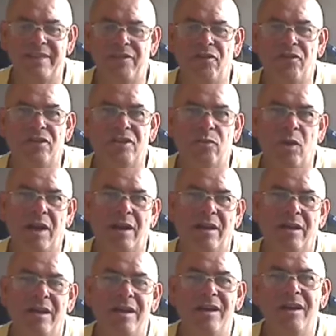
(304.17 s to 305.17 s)
Never run as
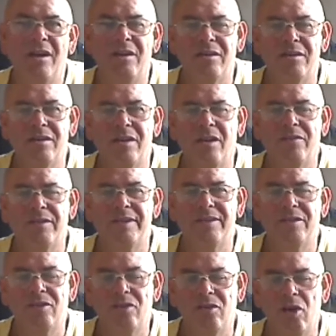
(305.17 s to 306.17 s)
well on
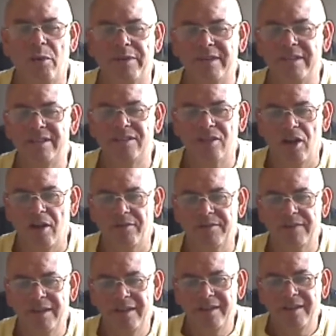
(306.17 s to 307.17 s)
this going this
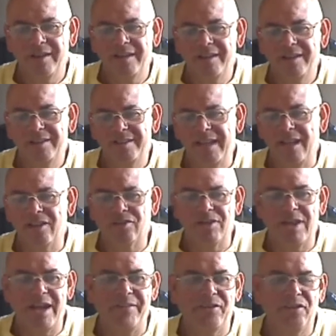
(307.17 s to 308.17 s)
soft. Seattle
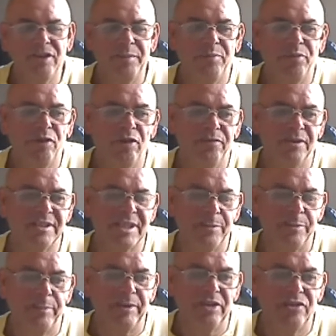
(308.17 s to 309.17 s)
Drive could improve for
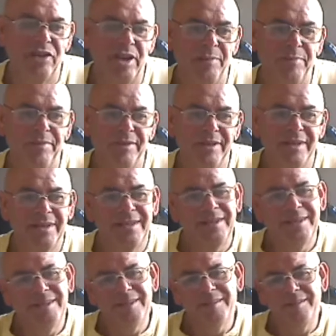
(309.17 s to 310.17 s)
step up in trip,
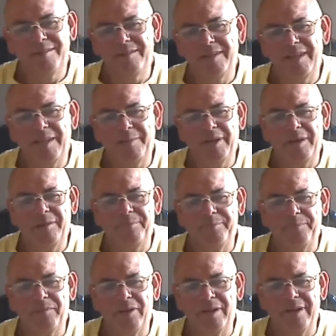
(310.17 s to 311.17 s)
but
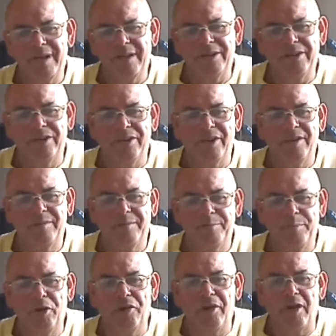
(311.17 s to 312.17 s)
I don't know.
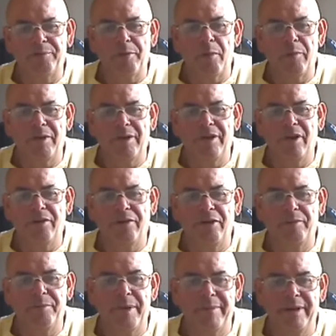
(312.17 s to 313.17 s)
Both Hot
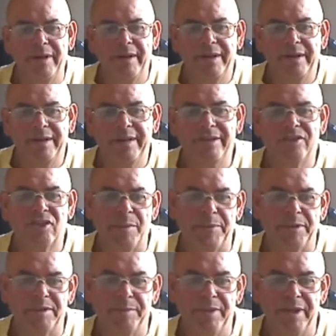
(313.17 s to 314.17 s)
Rod Mama and
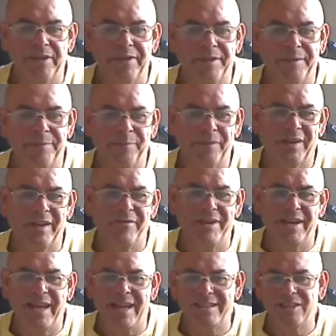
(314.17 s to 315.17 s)
Scrapper Smith are
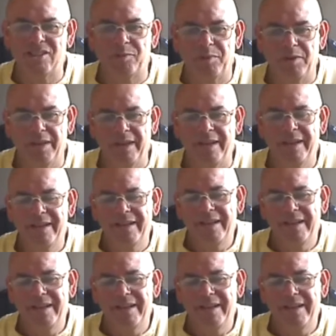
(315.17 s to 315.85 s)
very hard to split,